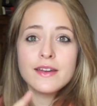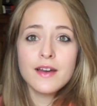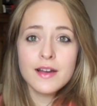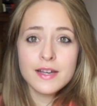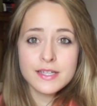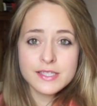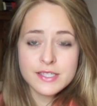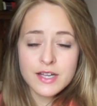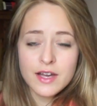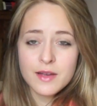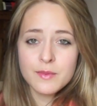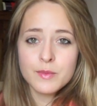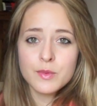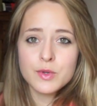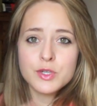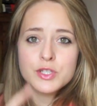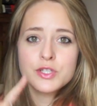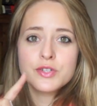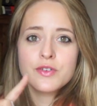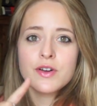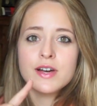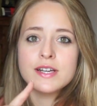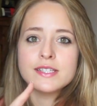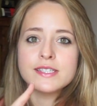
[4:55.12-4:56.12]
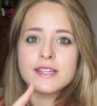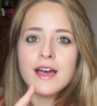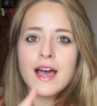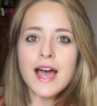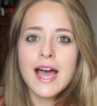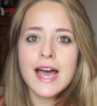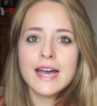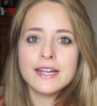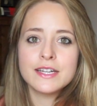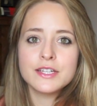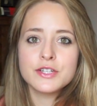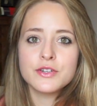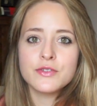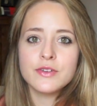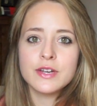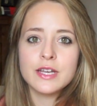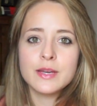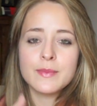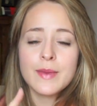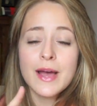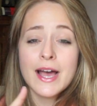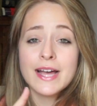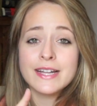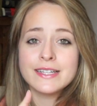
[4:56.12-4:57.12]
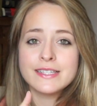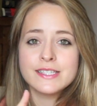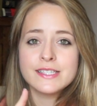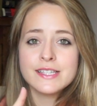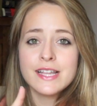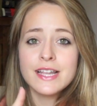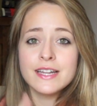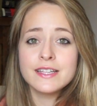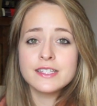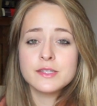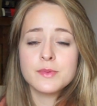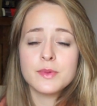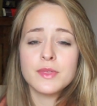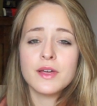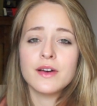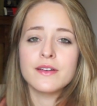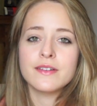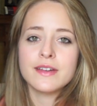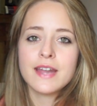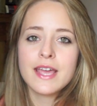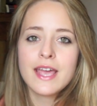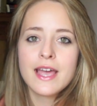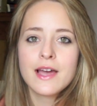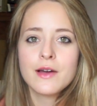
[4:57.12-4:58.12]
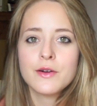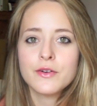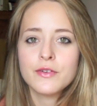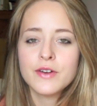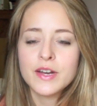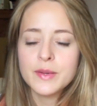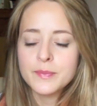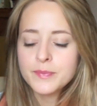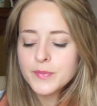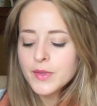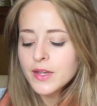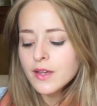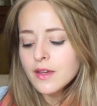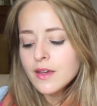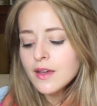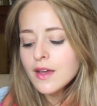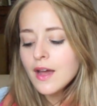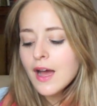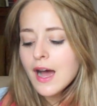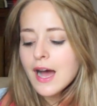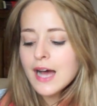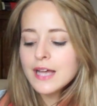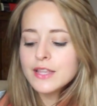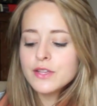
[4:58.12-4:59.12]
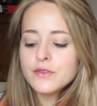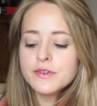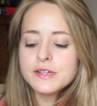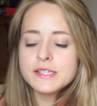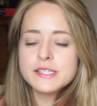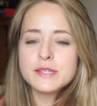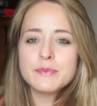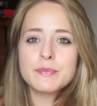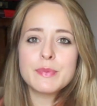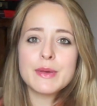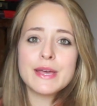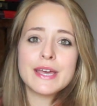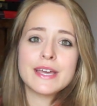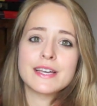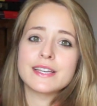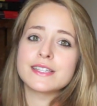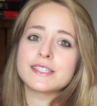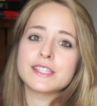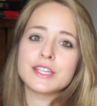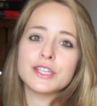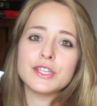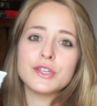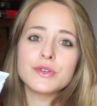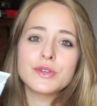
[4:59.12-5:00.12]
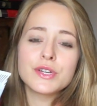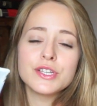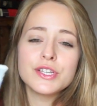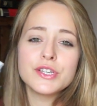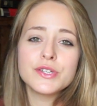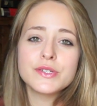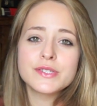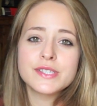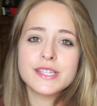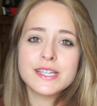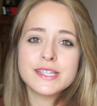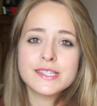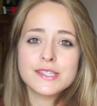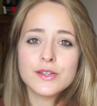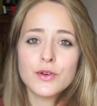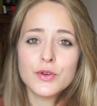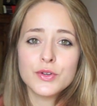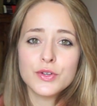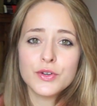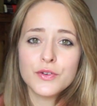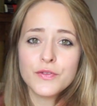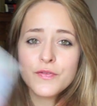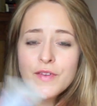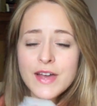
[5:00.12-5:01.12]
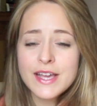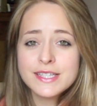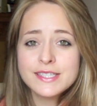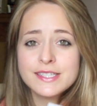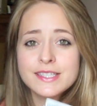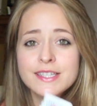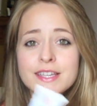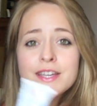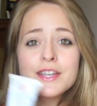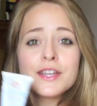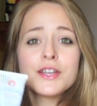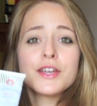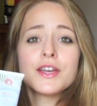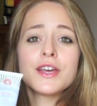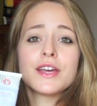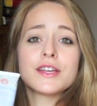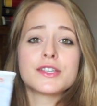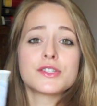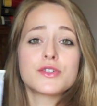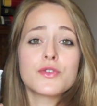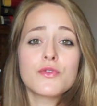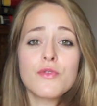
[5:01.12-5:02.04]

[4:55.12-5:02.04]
nighttime moisturiser, a hand cream, and Elizabeth Arden 8-hour cream. And the reason being is that you can use this on your face. It's